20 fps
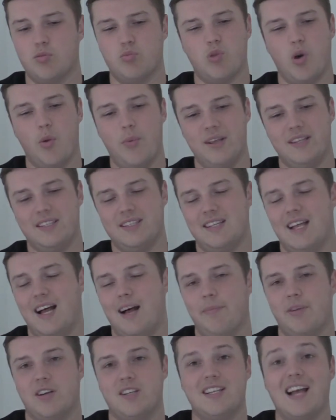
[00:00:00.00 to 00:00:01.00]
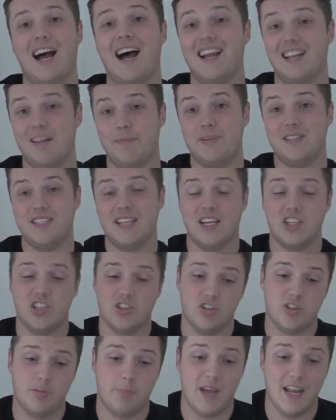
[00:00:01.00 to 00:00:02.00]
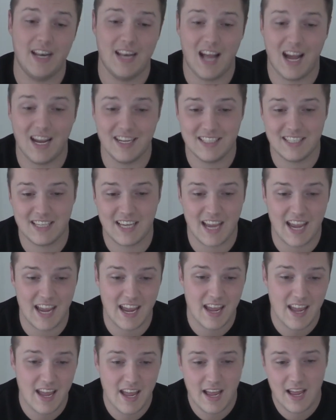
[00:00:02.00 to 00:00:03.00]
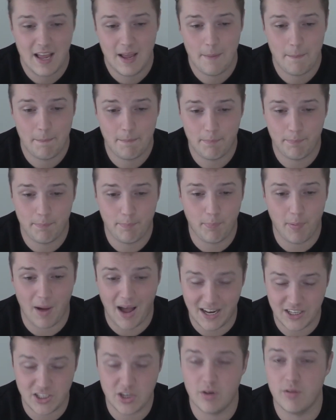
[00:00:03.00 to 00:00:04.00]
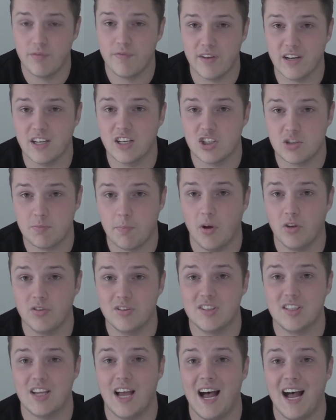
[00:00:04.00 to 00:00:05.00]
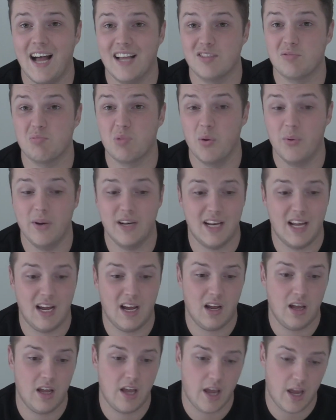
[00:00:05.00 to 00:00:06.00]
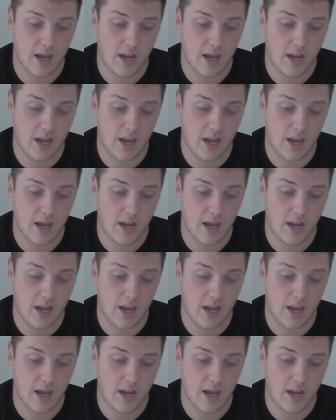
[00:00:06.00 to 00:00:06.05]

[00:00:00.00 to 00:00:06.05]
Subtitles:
ruins that, because that had the potential to be a nice kit, but I do think the sponsor has ruined that.